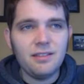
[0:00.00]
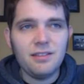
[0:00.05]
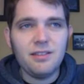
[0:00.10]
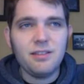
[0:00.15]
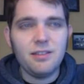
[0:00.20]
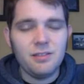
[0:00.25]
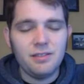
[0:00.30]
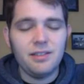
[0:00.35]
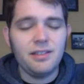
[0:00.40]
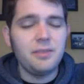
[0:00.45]

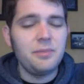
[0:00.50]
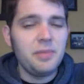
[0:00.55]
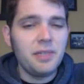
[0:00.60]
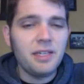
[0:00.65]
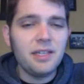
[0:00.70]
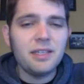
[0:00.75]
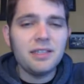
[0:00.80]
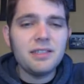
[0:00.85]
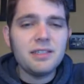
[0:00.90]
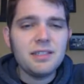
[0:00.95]
30
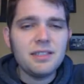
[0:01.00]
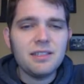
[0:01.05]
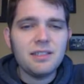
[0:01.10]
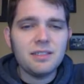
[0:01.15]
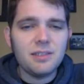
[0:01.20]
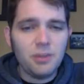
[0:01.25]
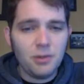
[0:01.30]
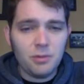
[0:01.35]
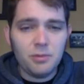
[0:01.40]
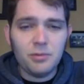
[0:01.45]
minutes
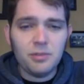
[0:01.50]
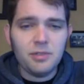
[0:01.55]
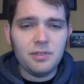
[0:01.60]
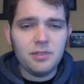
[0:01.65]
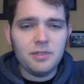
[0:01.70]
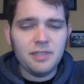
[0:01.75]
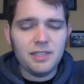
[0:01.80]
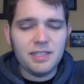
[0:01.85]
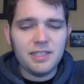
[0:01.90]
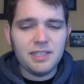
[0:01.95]

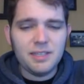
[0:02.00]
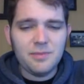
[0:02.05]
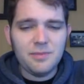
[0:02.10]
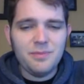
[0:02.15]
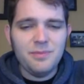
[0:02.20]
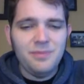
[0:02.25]
total, and it's